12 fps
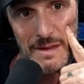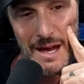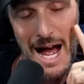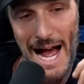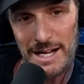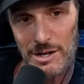
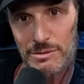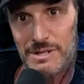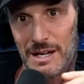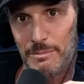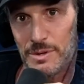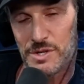I go
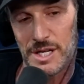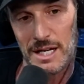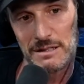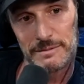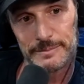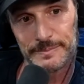10%.
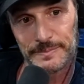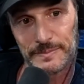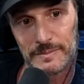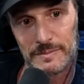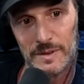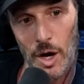
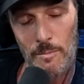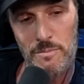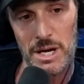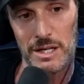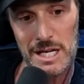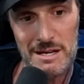$1
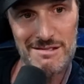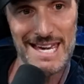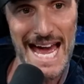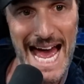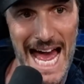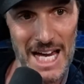million
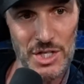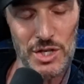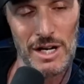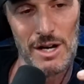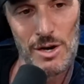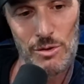cash
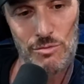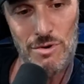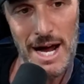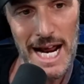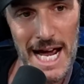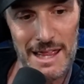
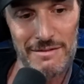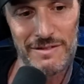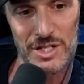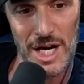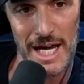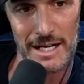right out of the
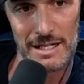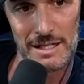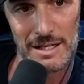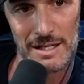vagina.